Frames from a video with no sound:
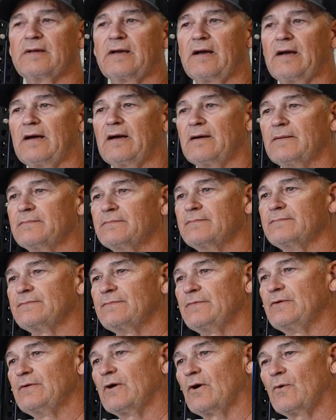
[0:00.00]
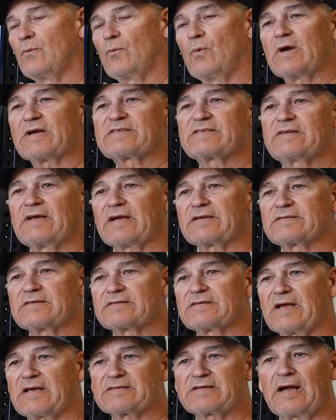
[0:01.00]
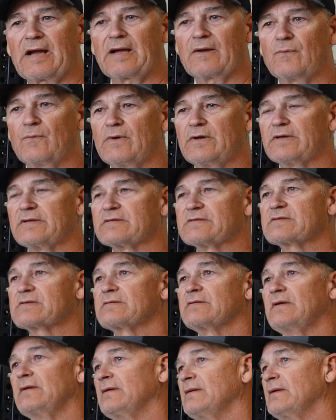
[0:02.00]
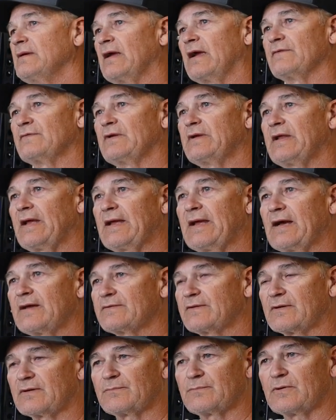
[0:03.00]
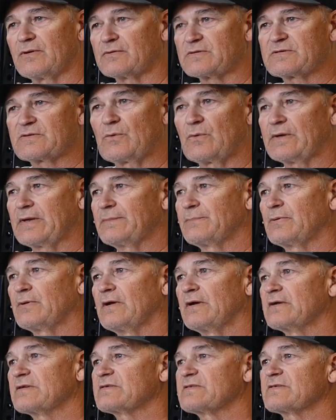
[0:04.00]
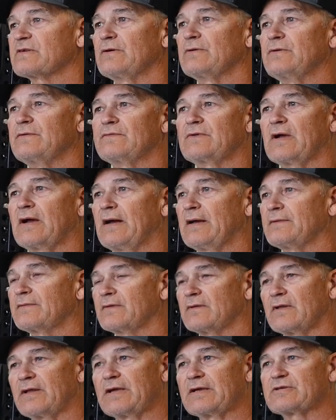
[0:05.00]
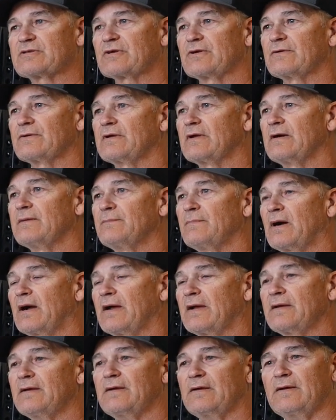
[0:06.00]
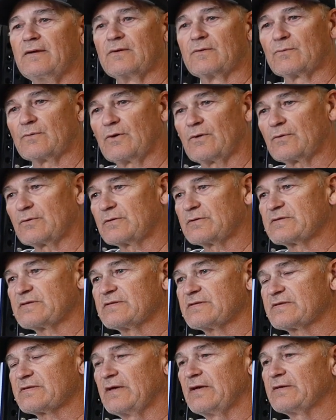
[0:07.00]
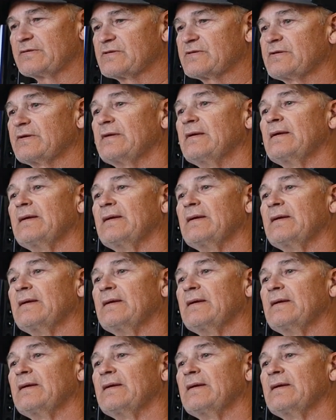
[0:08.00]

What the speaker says: You know, West Texas has high winds. Every day out there it blows 20 plus, so you've got the lake churned up by rollers and such.